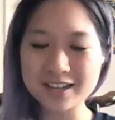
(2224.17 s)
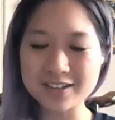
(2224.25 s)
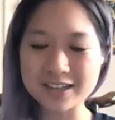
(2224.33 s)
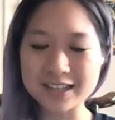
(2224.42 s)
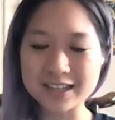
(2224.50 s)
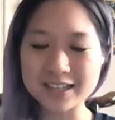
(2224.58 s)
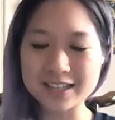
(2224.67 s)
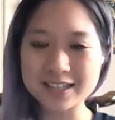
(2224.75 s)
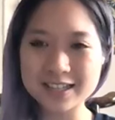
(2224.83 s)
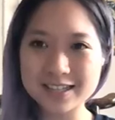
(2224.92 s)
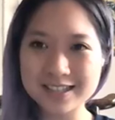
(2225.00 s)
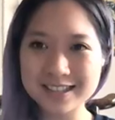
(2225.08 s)

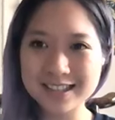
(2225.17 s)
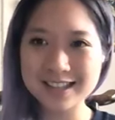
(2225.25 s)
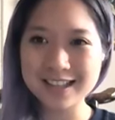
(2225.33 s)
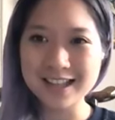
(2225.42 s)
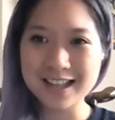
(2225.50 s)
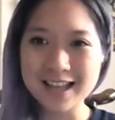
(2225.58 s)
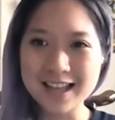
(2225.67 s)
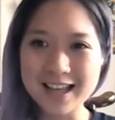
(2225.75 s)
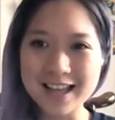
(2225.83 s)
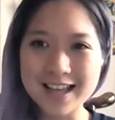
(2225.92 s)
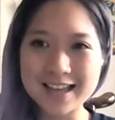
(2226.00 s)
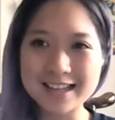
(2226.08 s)
Great.
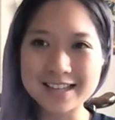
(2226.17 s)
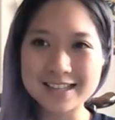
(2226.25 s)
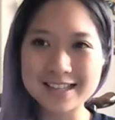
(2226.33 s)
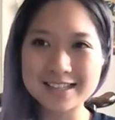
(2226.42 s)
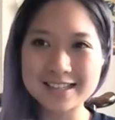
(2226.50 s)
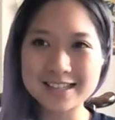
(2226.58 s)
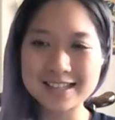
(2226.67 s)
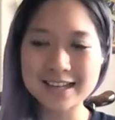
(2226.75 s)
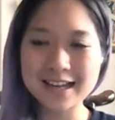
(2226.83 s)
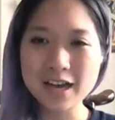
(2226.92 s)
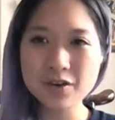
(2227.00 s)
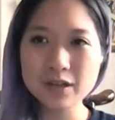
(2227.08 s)
And
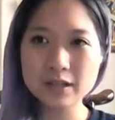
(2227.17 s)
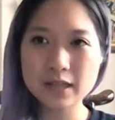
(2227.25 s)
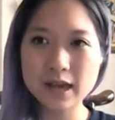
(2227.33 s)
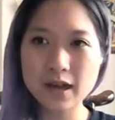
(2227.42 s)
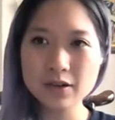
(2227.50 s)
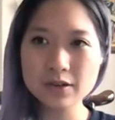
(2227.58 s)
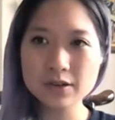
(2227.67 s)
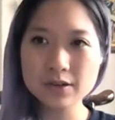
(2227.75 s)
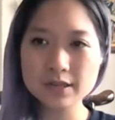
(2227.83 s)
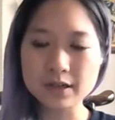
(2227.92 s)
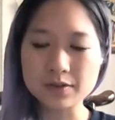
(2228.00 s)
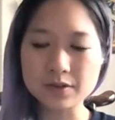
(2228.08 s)
now allow
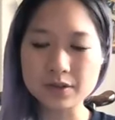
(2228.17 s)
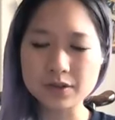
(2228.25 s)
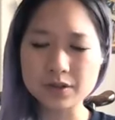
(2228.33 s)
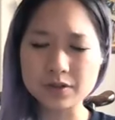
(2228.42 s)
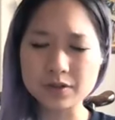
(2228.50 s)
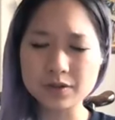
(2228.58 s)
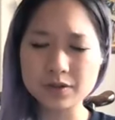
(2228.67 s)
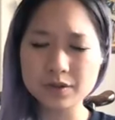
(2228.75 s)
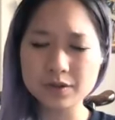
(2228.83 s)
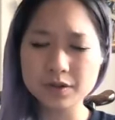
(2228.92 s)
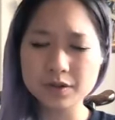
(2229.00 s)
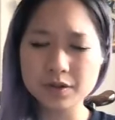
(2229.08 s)
yourself to,
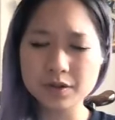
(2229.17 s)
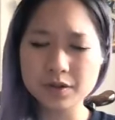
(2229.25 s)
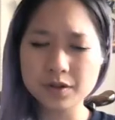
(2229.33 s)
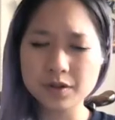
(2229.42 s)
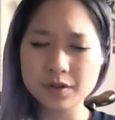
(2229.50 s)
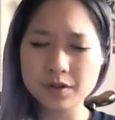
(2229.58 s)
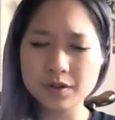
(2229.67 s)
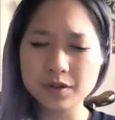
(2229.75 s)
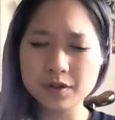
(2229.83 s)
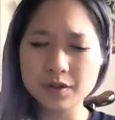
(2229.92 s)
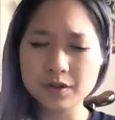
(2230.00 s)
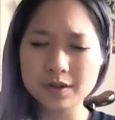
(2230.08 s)

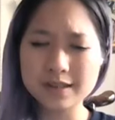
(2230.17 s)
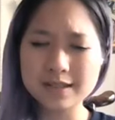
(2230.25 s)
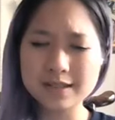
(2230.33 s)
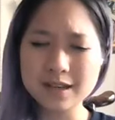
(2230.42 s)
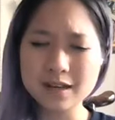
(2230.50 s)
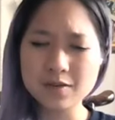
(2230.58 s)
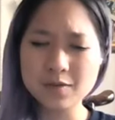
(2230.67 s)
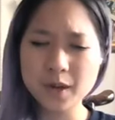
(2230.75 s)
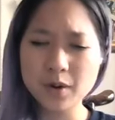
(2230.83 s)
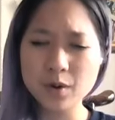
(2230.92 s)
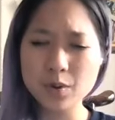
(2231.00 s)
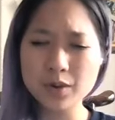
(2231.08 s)
instead of
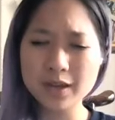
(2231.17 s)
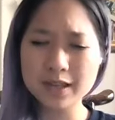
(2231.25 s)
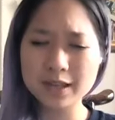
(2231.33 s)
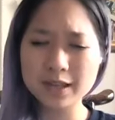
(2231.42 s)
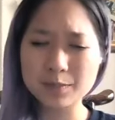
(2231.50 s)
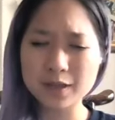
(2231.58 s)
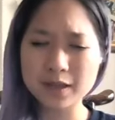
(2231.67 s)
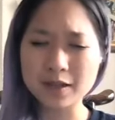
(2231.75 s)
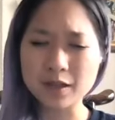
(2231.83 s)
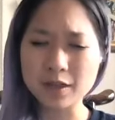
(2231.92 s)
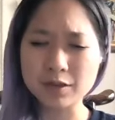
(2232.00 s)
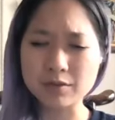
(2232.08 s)
poking the
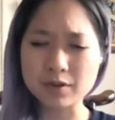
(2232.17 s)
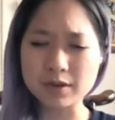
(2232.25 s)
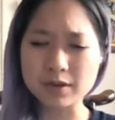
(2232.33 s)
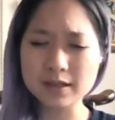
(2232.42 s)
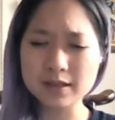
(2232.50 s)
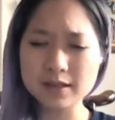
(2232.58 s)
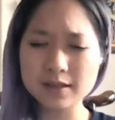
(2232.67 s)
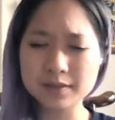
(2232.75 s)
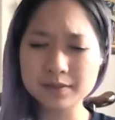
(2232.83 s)
pin through it,